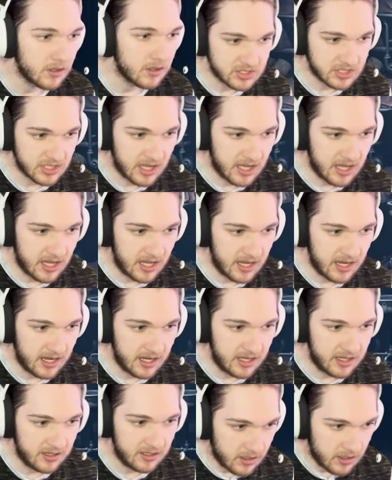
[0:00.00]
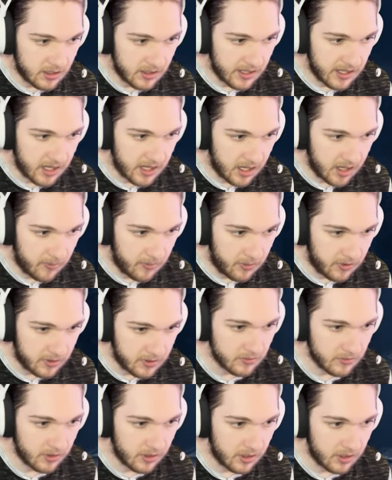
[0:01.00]
Slide. Get up.
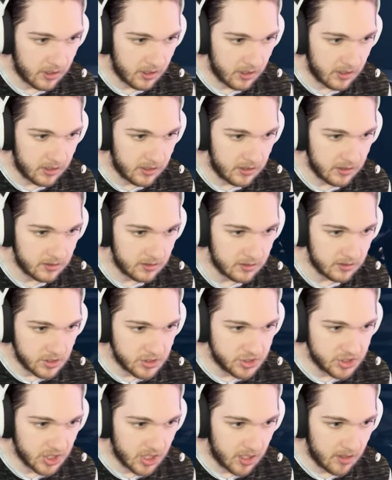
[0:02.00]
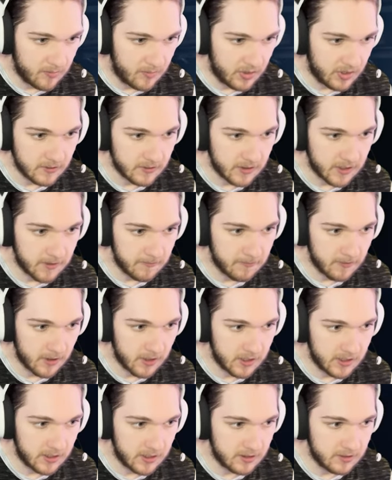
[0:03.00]
Run. Jump. Keep
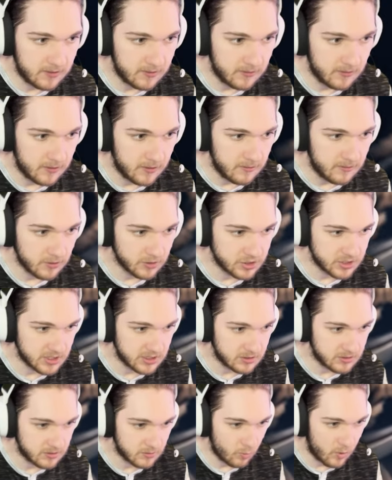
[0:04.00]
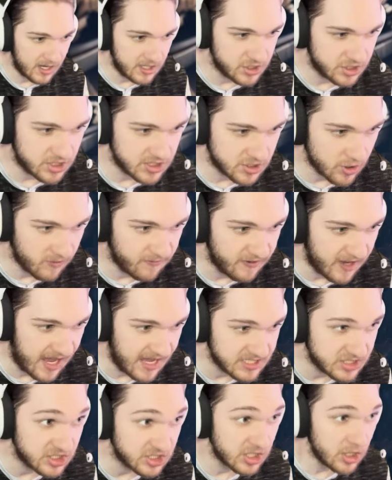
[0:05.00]
running. Oh, she's. Why is she so
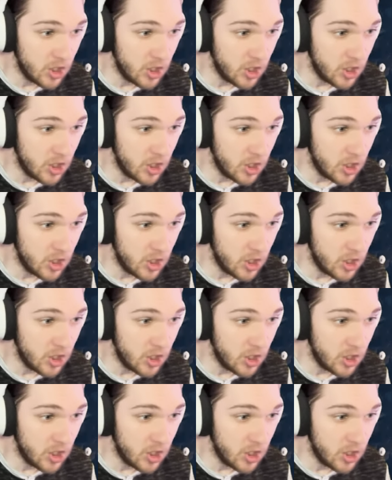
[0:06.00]
fast?